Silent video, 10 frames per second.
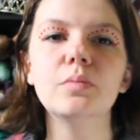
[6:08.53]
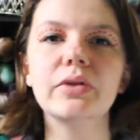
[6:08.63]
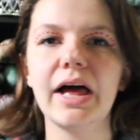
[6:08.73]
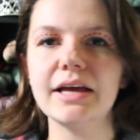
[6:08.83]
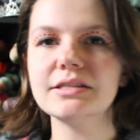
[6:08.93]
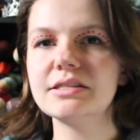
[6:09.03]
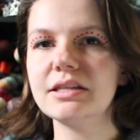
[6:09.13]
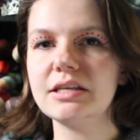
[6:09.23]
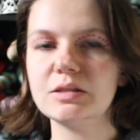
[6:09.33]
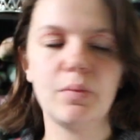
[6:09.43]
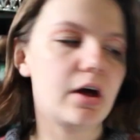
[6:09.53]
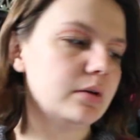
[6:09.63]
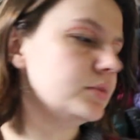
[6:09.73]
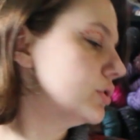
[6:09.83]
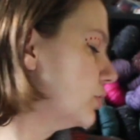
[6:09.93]
blends in these
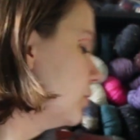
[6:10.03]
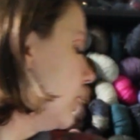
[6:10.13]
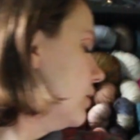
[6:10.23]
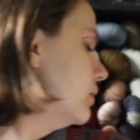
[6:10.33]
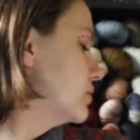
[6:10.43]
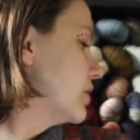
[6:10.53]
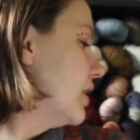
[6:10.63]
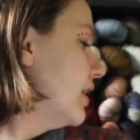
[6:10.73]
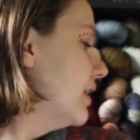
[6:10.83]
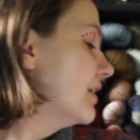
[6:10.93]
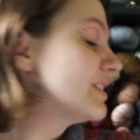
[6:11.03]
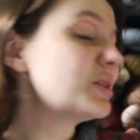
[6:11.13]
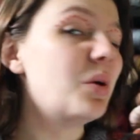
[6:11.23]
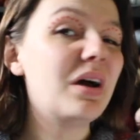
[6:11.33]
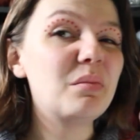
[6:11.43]
bottom 2 rows,
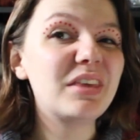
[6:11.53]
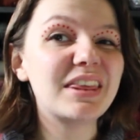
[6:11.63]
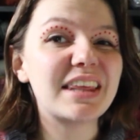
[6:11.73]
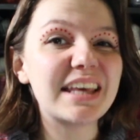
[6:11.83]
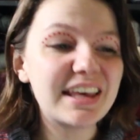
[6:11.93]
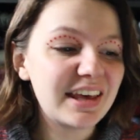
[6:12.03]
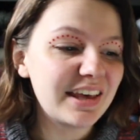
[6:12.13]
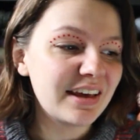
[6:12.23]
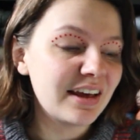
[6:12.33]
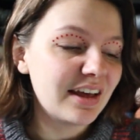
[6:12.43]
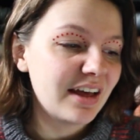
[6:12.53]
so I'm thinking